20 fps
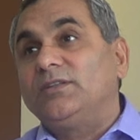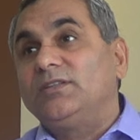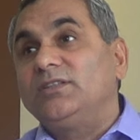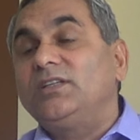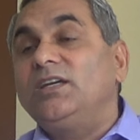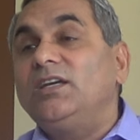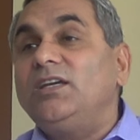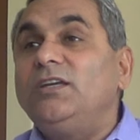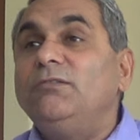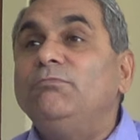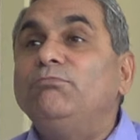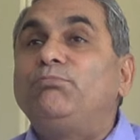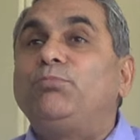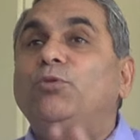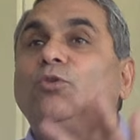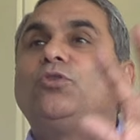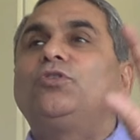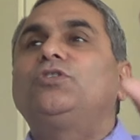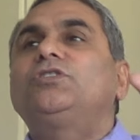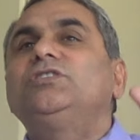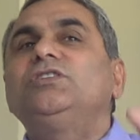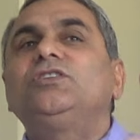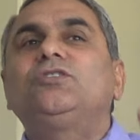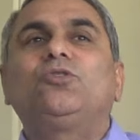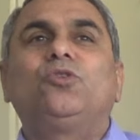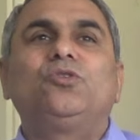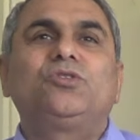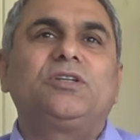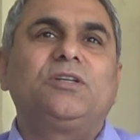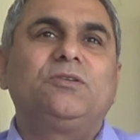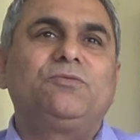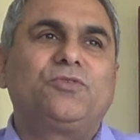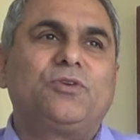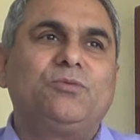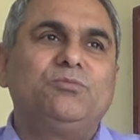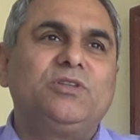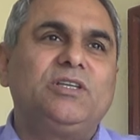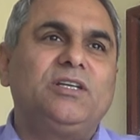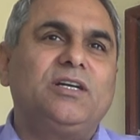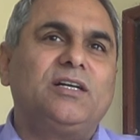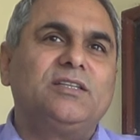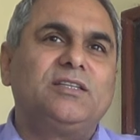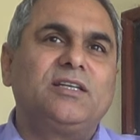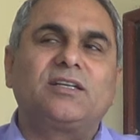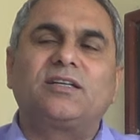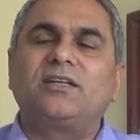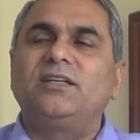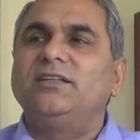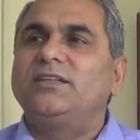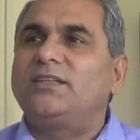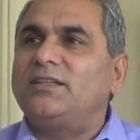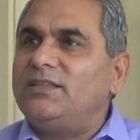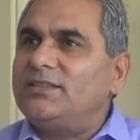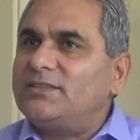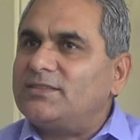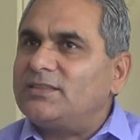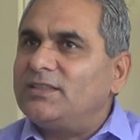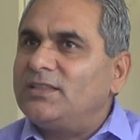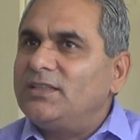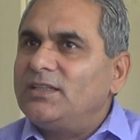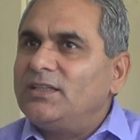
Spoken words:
They import the cotton from the other countries,